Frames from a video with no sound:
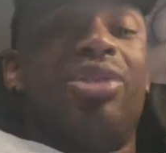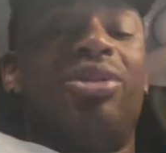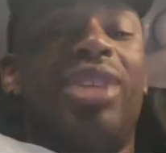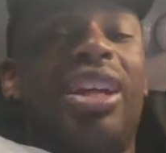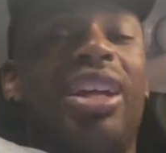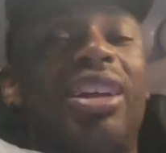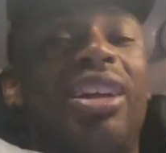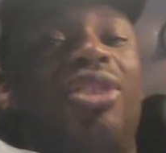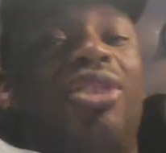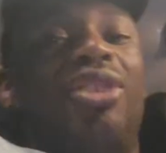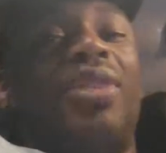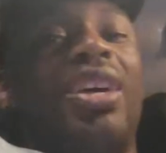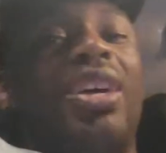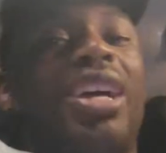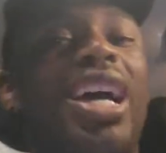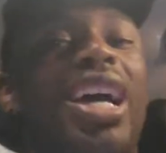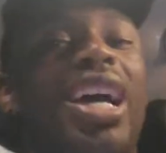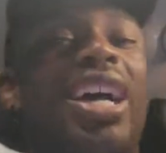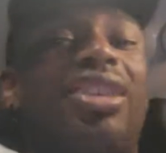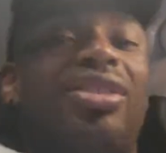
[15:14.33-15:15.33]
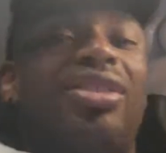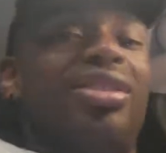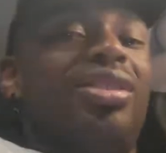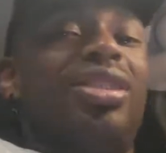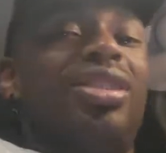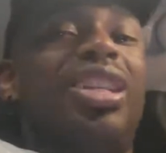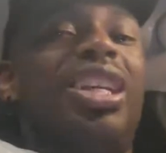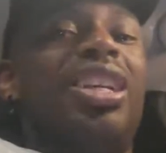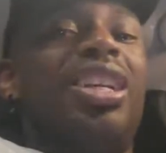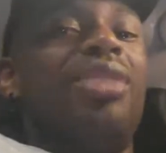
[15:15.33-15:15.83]
Like, oh my gosh, this
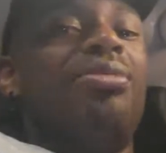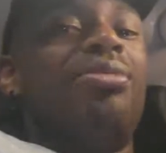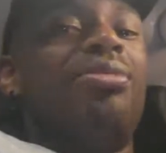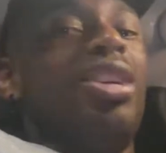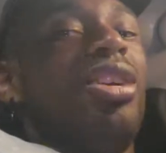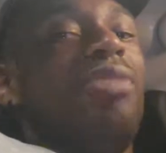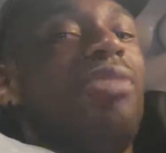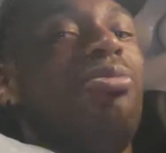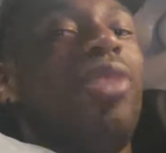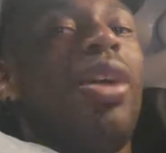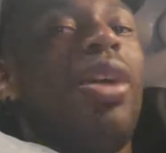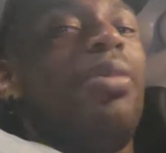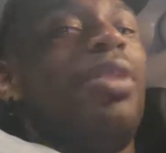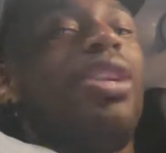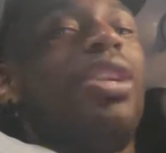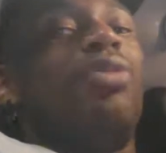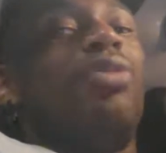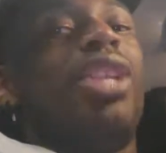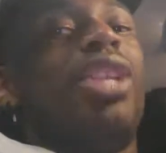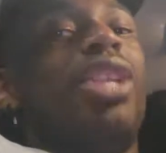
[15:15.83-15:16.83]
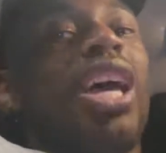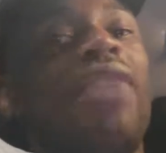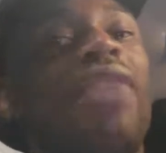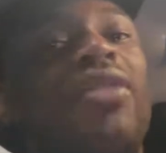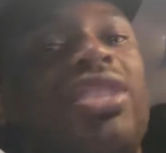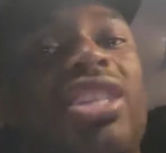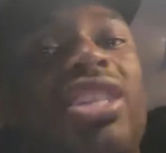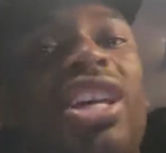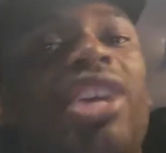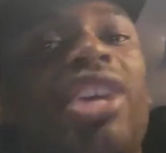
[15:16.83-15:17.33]
team probably didn't really have
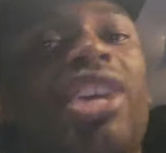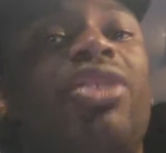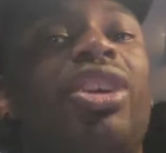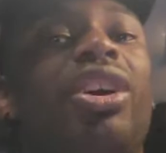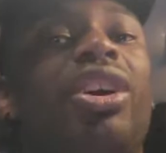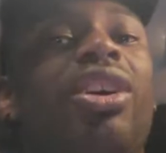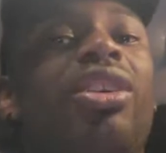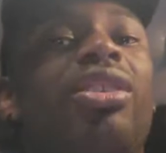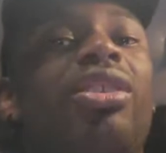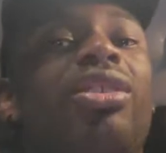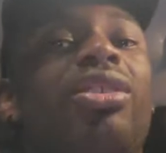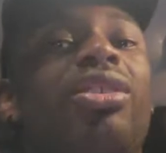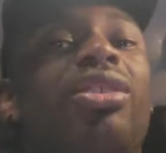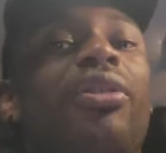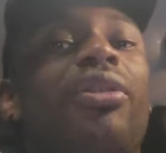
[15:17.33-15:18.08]
integrity all along.